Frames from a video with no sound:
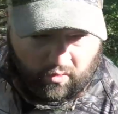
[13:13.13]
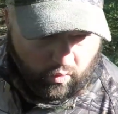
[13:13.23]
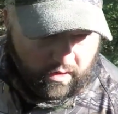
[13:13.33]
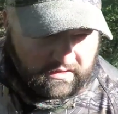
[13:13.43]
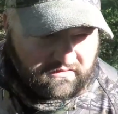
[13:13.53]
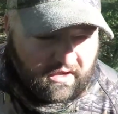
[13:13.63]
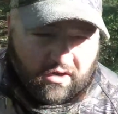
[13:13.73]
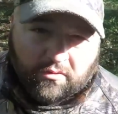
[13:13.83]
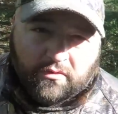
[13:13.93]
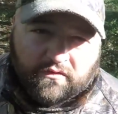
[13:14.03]
Wind's
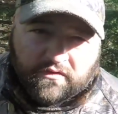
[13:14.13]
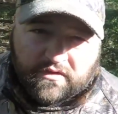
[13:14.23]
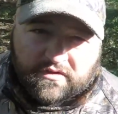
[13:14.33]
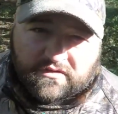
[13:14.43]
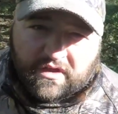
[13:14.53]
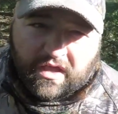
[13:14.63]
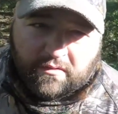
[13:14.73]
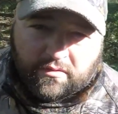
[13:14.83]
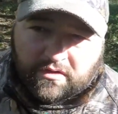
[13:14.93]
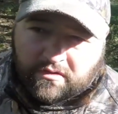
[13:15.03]
terrible for this set,
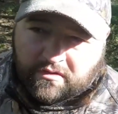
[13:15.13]
but